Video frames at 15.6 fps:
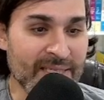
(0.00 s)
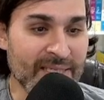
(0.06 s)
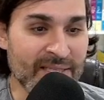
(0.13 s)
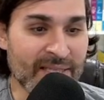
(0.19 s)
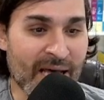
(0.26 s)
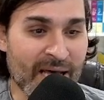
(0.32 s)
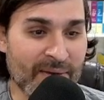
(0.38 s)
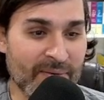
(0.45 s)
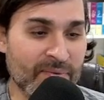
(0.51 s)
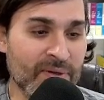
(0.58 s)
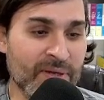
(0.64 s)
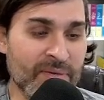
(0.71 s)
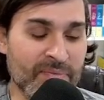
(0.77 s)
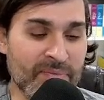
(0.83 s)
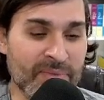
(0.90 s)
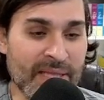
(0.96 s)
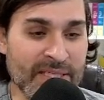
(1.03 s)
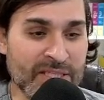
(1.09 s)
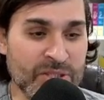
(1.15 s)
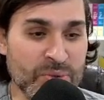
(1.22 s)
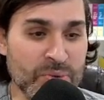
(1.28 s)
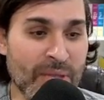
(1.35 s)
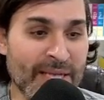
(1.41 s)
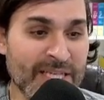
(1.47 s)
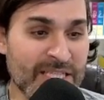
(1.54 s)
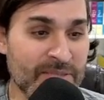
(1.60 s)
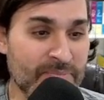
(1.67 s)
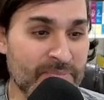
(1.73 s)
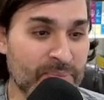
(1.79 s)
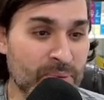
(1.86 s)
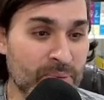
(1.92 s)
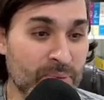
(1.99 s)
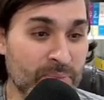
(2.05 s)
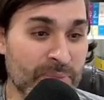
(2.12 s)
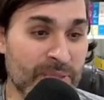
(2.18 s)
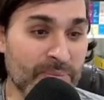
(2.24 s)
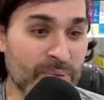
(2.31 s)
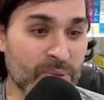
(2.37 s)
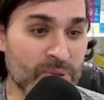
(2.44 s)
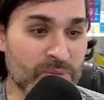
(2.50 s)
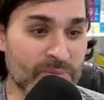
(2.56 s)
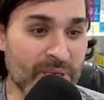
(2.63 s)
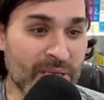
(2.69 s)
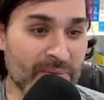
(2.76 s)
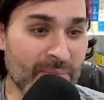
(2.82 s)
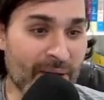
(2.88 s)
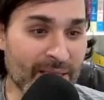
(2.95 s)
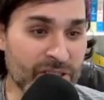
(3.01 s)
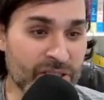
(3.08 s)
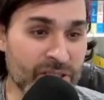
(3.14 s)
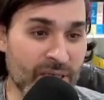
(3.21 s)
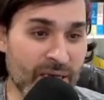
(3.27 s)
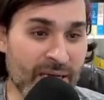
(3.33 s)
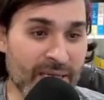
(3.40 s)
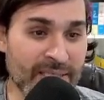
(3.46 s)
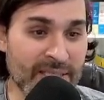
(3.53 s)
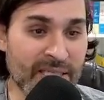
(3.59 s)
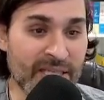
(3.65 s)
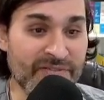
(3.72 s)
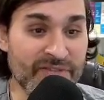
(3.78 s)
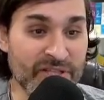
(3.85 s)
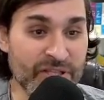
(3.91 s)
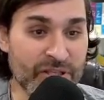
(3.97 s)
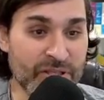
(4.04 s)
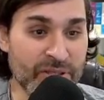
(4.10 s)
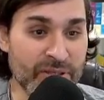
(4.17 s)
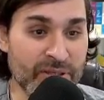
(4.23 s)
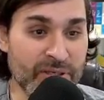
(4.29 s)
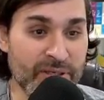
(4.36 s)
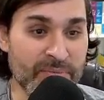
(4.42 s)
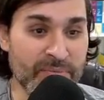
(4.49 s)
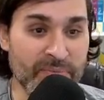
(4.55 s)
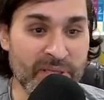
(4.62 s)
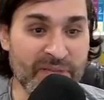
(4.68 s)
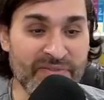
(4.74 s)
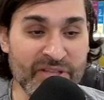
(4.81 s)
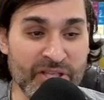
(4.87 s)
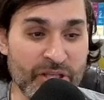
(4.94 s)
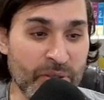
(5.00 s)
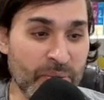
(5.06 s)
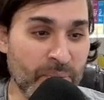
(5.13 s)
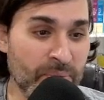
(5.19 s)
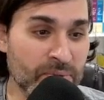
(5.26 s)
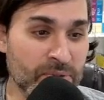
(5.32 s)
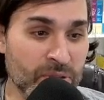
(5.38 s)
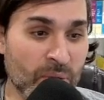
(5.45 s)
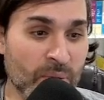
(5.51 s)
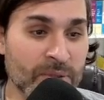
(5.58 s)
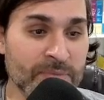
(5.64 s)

that led to 90 mini pools being matched and leaving the queue. So